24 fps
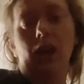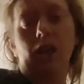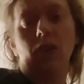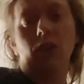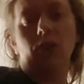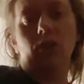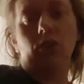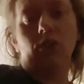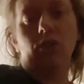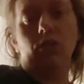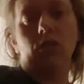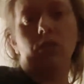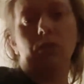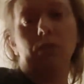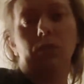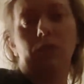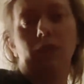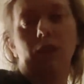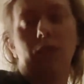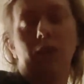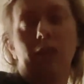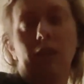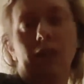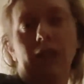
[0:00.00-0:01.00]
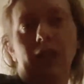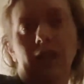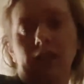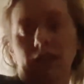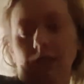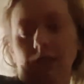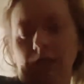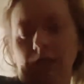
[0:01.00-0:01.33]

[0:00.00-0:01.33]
Should be going in as